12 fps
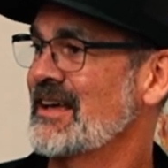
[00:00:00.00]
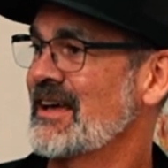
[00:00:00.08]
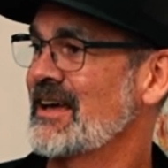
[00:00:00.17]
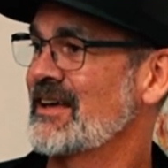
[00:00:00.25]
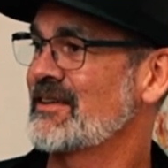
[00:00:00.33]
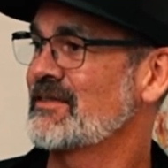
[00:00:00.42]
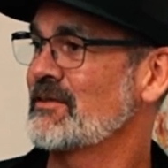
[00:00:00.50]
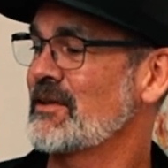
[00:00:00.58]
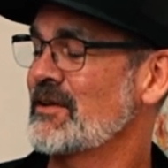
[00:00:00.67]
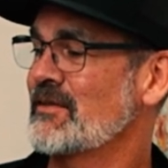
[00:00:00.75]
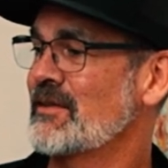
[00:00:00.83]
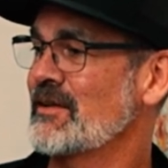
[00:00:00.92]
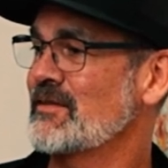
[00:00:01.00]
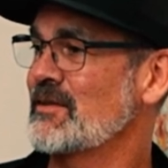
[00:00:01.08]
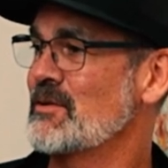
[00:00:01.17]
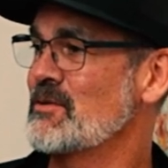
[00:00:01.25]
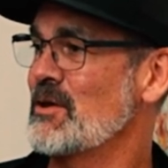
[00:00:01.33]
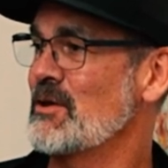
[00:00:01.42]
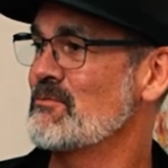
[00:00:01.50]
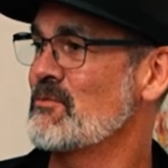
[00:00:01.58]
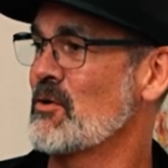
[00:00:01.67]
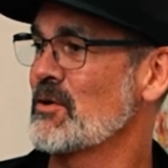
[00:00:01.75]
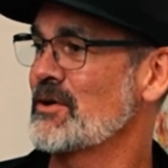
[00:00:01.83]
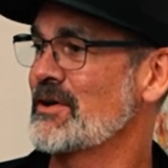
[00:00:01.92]
That's an
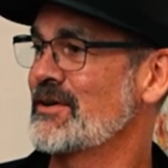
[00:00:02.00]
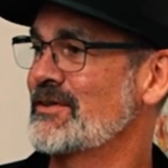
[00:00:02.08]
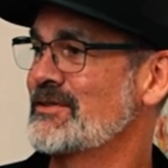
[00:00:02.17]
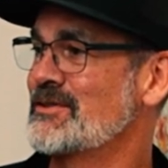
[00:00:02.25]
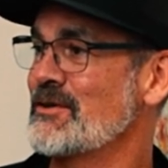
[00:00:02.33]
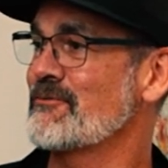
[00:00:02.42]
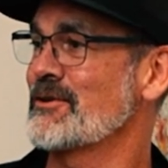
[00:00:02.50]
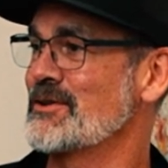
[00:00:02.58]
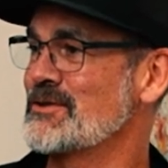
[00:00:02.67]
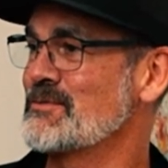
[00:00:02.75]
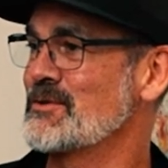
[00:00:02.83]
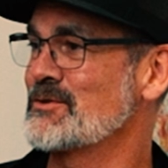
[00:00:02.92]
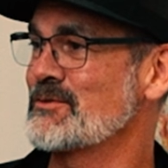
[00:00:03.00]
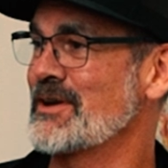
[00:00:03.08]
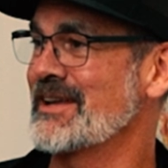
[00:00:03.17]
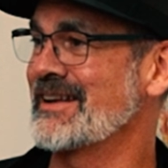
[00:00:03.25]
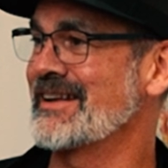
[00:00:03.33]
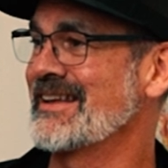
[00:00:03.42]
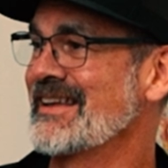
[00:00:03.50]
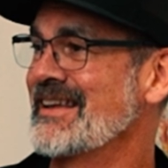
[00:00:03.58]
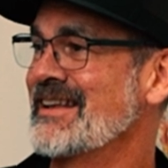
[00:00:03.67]
important difference between